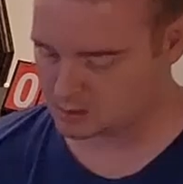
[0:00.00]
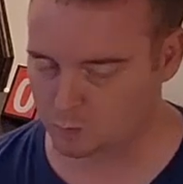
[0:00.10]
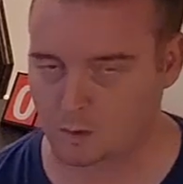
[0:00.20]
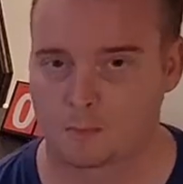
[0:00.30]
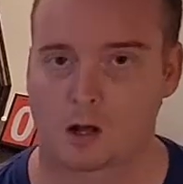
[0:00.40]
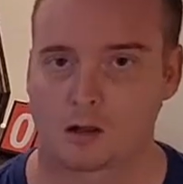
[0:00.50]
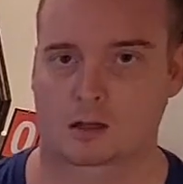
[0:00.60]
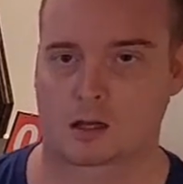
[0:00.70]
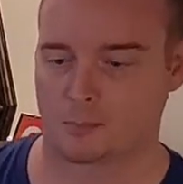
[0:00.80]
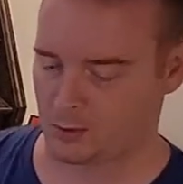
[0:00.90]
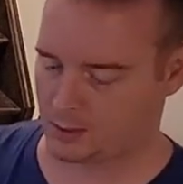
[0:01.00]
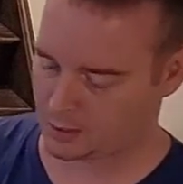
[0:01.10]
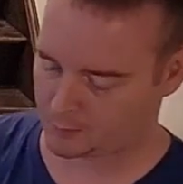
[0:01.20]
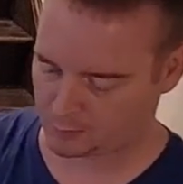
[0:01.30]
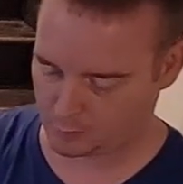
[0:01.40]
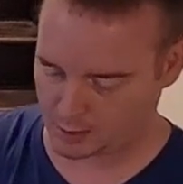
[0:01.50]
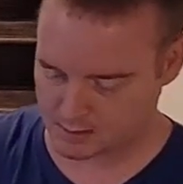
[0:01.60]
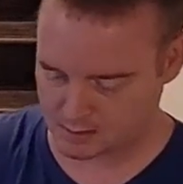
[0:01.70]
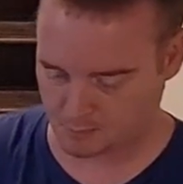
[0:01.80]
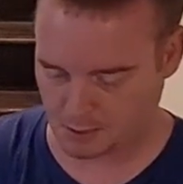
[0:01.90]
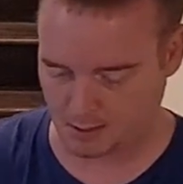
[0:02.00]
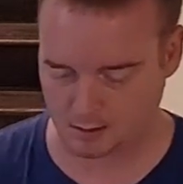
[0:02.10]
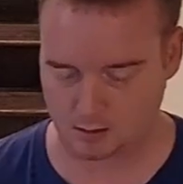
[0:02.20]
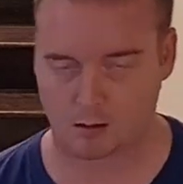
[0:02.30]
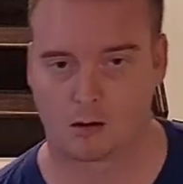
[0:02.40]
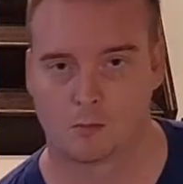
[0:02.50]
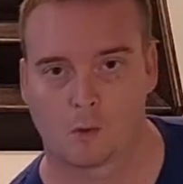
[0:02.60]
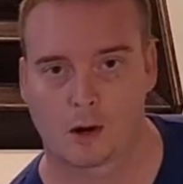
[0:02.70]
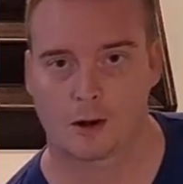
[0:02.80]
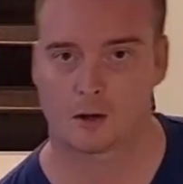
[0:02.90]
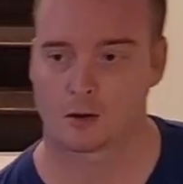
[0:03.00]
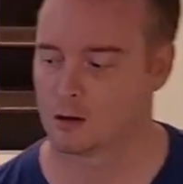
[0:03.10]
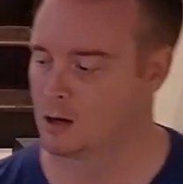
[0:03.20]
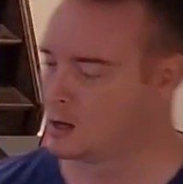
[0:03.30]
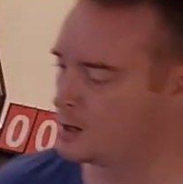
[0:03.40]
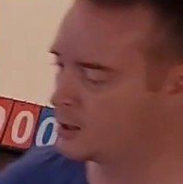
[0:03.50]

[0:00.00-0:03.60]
this one ball a couple of different ways depending on where your